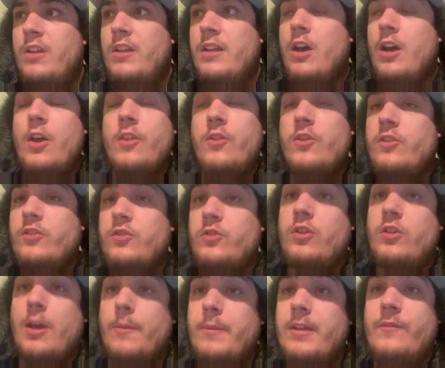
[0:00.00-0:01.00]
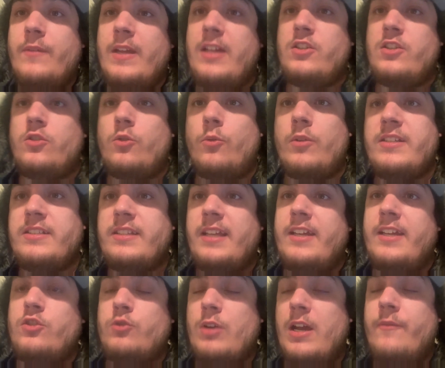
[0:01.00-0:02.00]
other coming of age stories
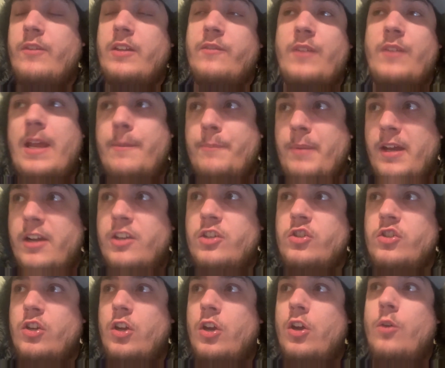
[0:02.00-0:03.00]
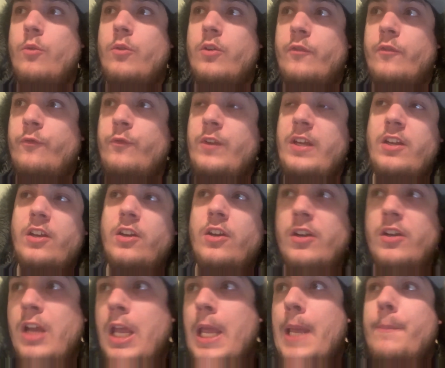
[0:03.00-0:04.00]
like Traveling Vampire Show or
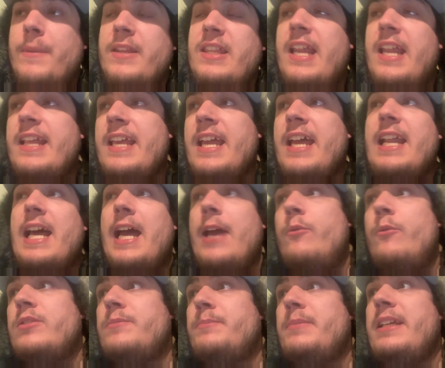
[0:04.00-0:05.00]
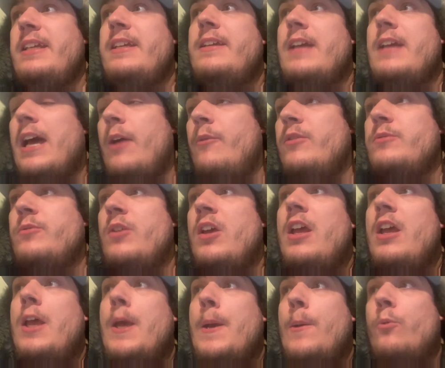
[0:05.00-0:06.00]
Fear. But then again, I was being I was
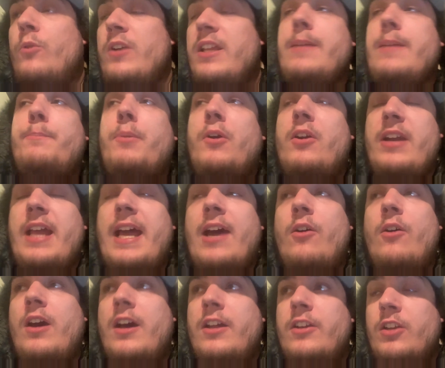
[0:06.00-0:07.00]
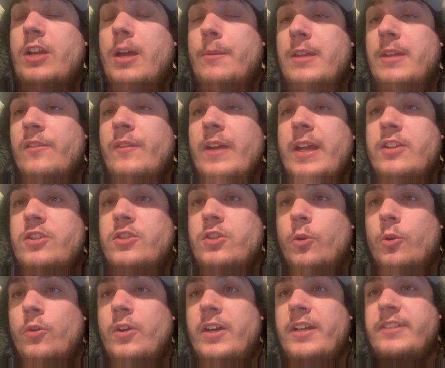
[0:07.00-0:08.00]
really burnt out on coming of age
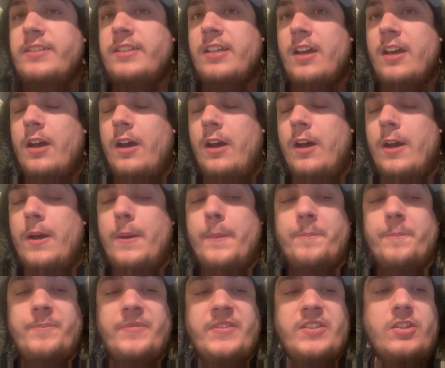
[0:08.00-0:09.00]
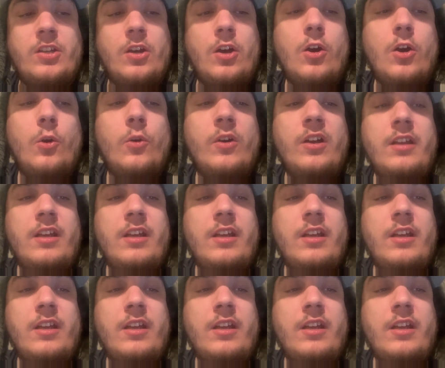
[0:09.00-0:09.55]
stories. Um, so